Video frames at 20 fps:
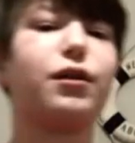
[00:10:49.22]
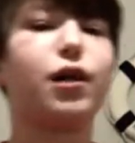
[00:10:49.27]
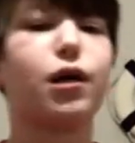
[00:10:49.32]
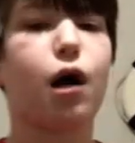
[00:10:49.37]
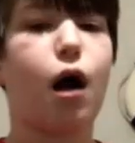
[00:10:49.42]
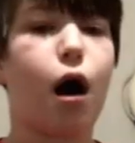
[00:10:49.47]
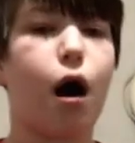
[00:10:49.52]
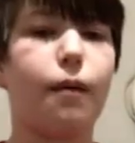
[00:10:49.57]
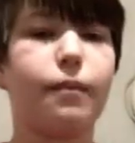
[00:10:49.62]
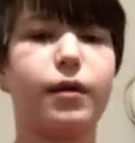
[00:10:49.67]
like
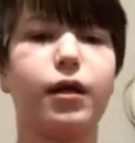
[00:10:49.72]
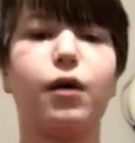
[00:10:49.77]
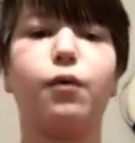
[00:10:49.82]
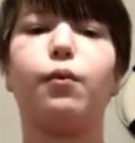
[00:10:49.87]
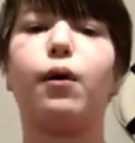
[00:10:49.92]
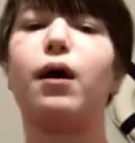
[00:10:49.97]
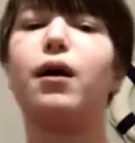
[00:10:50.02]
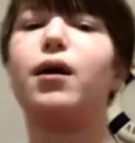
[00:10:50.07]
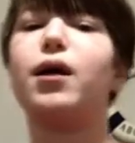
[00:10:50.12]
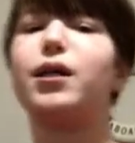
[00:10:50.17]
the
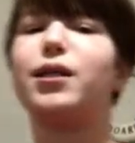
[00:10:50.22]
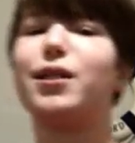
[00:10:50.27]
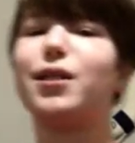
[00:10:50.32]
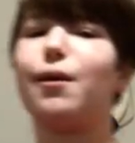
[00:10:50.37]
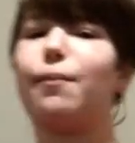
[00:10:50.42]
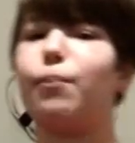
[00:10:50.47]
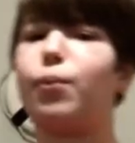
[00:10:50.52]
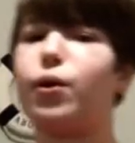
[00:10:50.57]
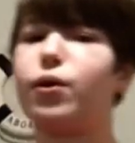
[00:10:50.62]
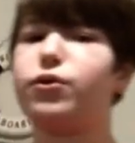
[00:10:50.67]
comedy, whereas
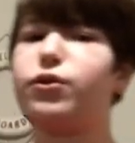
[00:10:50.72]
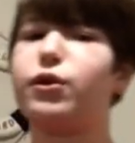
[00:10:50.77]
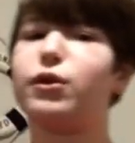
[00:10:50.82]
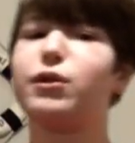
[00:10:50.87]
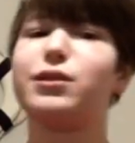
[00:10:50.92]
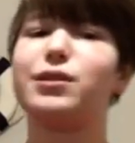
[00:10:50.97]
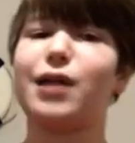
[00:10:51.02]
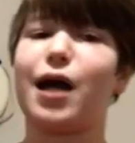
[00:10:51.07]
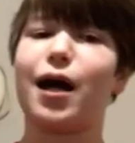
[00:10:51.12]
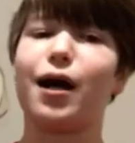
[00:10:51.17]
in the book
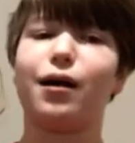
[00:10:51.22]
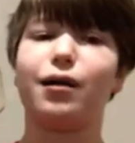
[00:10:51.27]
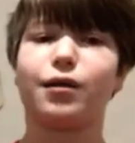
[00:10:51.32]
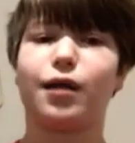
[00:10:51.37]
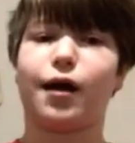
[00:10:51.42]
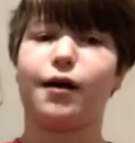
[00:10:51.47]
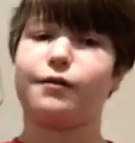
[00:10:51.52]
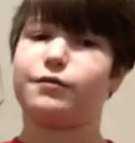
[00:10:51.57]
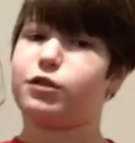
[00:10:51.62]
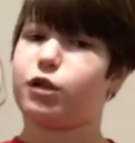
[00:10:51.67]
there's not a
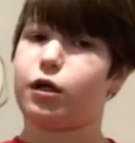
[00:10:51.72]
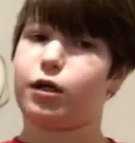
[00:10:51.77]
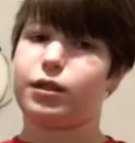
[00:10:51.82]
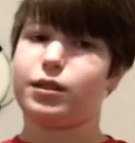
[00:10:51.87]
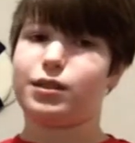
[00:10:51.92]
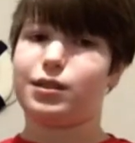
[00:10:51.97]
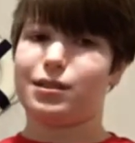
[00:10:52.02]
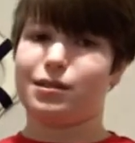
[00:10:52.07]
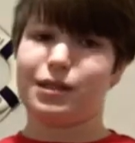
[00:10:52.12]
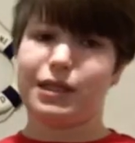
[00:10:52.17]
lot of
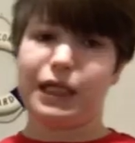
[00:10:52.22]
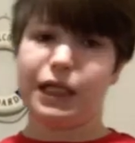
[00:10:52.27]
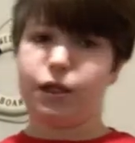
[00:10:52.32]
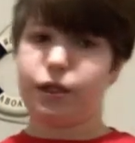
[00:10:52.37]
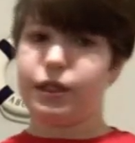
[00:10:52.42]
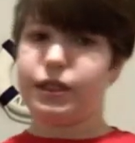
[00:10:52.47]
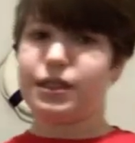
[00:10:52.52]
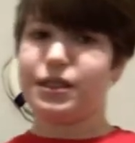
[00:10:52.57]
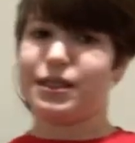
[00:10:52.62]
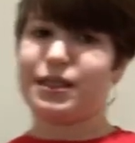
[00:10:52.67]
dark
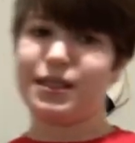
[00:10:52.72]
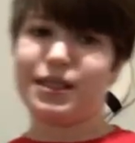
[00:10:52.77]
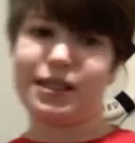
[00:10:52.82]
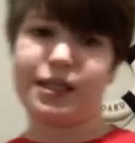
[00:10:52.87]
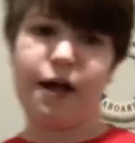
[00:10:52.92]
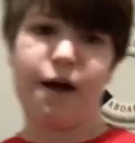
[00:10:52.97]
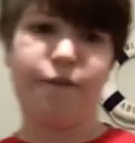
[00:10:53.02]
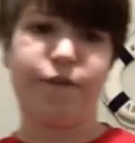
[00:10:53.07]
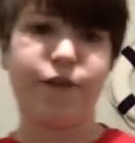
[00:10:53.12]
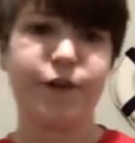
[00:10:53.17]
theories and
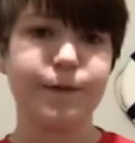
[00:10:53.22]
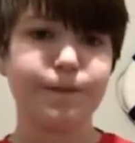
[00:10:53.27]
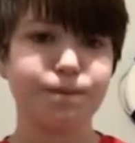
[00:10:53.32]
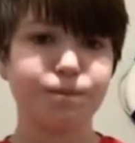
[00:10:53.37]
stuff.